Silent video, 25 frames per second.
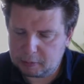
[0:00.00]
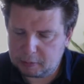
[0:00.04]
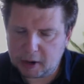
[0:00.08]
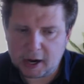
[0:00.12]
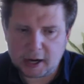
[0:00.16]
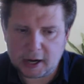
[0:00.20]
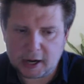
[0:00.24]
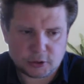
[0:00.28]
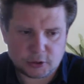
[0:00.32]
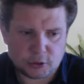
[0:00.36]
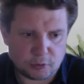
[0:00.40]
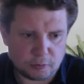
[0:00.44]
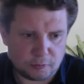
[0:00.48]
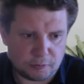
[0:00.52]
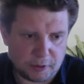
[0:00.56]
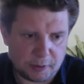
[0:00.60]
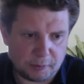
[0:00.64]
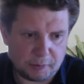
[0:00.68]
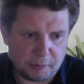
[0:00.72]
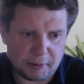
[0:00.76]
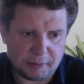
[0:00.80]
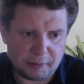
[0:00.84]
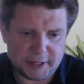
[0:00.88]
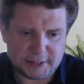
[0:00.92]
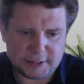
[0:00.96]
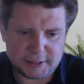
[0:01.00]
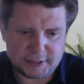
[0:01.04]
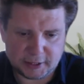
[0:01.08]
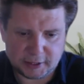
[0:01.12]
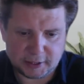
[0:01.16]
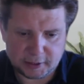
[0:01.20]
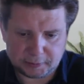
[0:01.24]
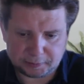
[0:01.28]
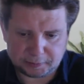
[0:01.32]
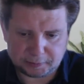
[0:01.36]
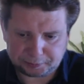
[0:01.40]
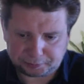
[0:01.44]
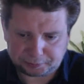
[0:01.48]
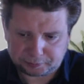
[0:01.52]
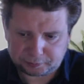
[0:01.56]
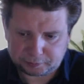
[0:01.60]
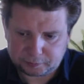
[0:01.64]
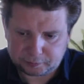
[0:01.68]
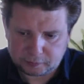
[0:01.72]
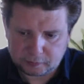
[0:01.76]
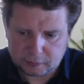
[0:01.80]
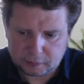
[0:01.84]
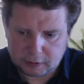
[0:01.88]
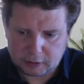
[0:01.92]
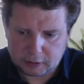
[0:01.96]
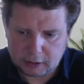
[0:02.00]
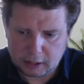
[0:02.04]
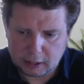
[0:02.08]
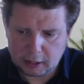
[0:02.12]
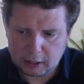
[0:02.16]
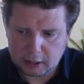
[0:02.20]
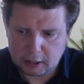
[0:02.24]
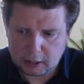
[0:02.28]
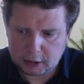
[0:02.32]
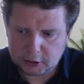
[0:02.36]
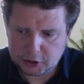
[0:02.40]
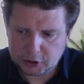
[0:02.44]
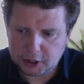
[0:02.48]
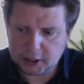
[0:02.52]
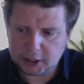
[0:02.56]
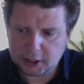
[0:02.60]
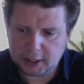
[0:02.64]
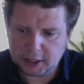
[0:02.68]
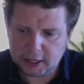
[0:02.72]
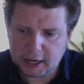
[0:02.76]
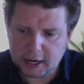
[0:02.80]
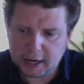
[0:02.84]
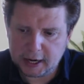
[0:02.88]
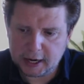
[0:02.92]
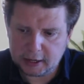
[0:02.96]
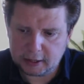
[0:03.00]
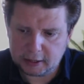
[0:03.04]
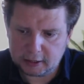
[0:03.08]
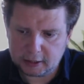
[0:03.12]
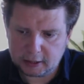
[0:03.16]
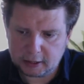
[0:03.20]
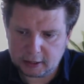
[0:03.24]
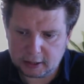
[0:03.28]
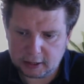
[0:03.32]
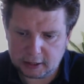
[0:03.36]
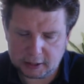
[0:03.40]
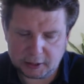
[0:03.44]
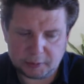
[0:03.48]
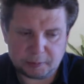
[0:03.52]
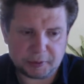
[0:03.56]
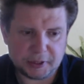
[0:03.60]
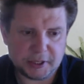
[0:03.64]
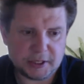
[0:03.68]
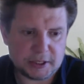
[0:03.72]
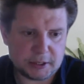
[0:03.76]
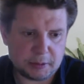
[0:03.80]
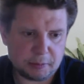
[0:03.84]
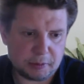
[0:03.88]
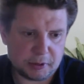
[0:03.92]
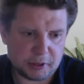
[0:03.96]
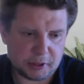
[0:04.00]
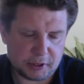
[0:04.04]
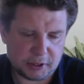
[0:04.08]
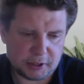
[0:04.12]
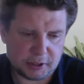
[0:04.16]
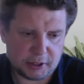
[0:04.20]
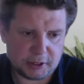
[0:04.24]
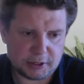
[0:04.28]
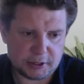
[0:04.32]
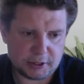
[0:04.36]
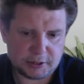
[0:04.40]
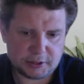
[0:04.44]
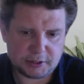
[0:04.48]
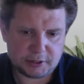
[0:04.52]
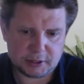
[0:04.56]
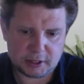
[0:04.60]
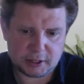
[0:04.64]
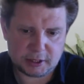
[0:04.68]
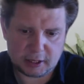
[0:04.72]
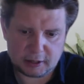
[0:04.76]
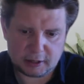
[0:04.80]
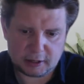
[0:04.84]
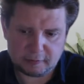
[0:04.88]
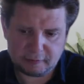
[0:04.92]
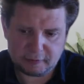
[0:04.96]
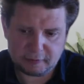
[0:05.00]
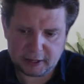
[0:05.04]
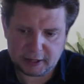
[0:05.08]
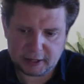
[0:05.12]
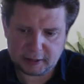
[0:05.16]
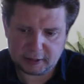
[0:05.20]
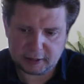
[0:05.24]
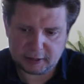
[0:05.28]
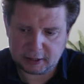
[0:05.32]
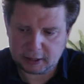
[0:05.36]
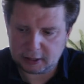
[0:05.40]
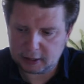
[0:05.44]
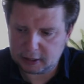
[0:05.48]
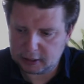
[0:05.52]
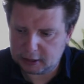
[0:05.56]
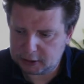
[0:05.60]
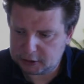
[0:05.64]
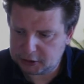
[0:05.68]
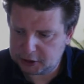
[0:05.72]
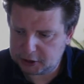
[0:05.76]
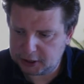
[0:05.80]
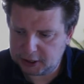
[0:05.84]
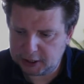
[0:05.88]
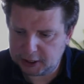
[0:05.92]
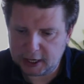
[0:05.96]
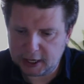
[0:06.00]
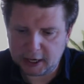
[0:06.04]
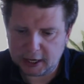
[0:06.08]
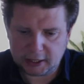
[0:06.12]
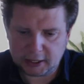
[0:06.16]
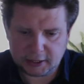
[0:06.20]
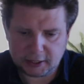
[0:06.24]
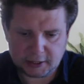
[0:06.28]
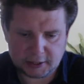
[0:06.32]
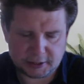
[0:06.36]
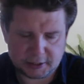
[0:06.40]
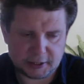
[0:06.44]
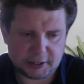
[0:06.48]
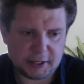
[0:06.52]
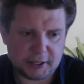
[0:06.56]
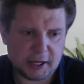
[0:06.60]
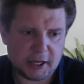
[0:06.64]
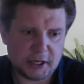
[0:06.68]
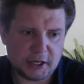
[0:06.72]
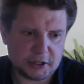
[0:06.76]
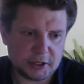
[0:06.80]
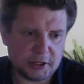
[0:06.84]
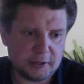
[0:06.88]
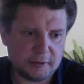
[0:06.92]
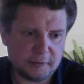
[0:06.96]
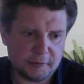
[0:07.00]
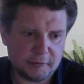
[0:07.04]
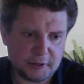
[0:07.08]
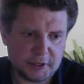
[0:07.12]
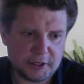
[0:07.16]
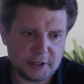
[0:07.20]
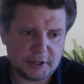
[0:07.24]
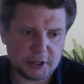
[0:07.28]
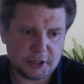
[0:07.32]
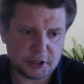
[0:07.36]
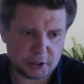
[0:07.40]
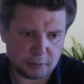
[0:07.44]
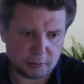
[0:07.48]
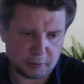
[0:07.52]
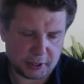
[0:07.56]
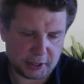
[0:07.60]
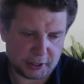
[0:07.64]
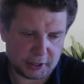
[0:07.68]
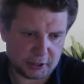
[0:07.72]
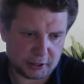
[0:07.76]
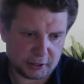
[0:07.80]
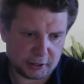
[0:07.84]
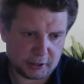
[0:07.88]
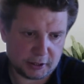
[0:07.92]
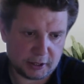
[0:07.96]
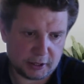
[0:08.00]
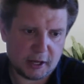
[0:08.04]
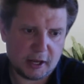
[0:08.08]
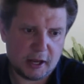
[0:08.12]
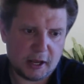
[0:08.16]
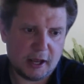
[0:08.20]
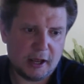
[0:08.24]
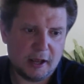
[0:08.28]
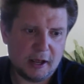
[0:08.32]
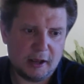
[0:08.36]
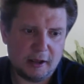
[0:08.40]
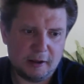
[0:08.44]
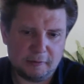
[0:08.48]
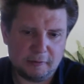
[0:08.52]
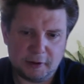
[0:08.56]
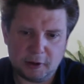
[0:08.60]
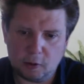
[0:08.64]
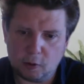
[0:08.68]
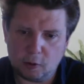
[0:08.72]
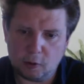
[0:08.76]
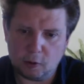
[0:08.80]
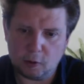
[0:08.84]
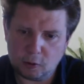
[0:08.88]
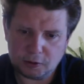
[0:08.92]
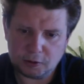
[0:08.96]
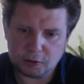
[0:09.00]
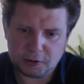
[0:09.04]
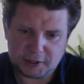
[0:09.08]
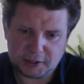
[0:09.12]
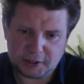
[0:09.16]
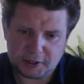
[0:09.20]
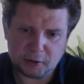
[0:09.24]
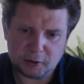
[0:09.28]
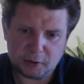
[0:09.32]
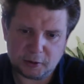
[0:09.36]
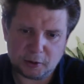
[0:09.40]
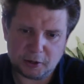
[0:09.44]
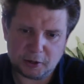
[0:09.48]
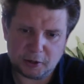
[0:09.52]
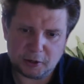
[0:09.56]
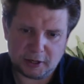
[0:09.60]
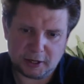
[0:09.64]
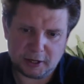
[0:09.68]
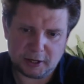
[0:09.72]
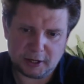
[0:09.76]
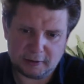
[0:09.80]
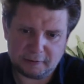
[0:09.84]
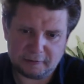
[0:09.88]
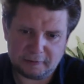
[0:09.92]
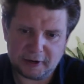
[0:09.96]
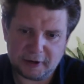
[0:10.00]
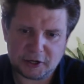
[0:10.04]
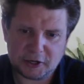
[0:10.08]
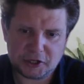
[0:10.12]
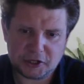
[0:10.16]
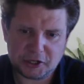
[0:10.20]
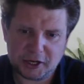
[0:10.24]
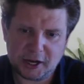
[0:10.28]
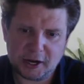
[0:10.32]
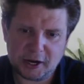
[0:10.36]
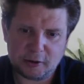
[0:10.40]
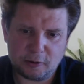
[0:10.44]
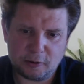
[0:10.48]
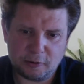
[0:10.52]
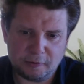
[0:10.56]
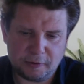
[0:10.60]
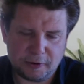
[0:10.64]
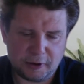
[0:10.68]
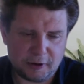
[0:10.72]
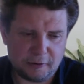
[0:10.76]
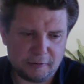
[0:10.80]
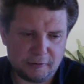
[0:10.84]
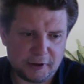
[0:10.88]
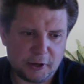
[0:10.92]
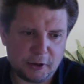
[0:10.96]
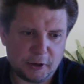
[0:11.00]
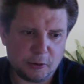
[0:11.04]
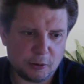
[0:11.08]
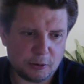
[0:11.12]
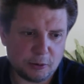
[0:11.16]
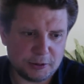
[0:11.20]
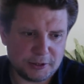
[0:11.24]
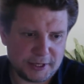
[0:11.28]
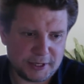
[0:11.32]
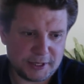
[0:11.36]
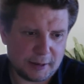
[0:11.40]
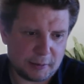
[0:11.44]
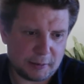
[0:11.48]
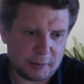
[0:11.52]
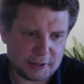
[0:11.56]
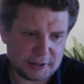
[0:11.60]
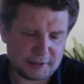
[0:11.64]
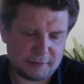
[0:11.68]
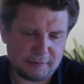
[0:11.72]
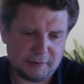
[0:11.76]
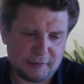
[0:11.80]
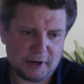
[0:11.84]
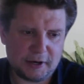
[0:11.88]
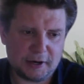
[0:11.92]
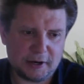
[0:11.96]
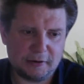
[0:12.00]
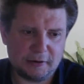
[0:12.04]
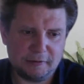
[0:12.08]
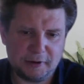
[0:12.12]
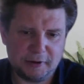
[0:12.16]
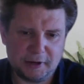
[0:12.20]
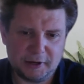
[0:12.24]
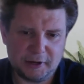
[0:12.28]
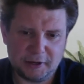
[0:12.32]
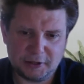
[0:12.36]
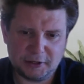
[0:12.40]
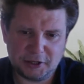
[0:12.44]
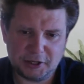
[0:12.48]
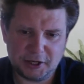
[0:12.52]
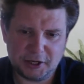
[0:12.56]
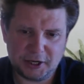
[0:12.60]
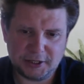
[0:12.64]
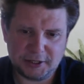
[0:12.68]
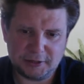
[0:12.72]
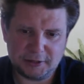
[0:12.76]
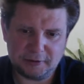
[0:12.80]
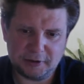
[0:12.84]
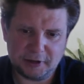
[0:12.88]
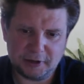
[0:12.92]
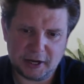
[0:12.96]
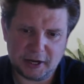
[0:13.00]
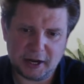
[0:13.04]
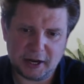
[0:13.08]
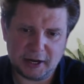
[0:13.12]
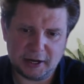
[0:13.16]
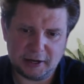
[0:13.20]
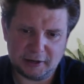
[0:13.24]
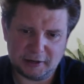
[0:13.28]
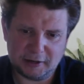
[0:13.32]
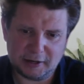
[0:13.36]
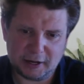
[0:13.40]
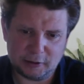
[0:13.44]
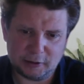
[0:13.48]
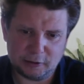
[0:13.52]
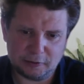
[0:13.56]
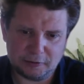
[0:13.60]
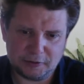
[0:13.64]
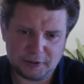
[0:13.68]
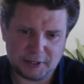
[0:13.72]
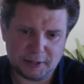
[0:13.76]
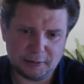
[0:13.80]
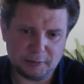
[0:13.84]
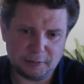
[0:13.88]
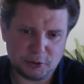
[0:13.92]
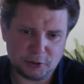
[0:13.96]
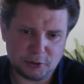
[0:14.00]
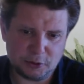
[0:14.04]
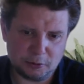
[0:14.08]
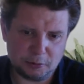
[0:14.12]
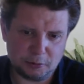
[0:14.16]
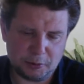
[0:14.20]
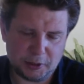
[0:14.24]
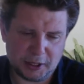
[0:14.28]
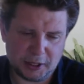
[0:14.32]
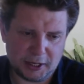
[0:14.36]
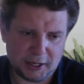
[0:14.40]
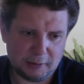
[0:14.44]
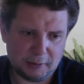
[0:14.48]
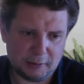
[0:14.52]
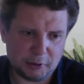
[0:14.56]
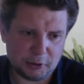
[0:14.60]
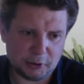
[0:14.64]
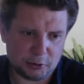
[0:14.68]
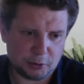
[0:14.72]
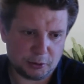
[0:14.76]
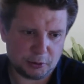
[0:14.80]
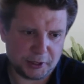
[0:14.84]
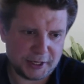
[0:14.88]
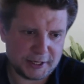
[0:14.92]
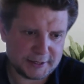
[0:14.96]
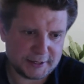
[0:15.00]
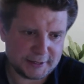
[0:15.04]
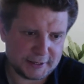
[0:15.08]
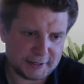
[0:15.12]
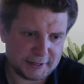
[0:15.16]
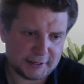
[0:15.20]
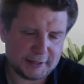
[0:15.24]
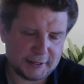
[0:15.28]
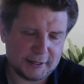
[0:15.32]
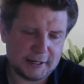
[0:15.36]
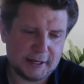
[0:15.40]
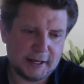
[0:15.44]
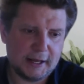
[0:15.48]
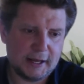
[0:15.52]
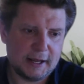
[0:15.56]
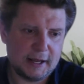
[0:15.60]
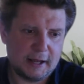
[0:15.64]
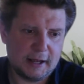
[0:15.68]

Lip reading: parts of implementing genAI in principle is when genAI is engaged into the decision making. We also a fair share of very cool demos where the generative AI kind of seems to be able to reason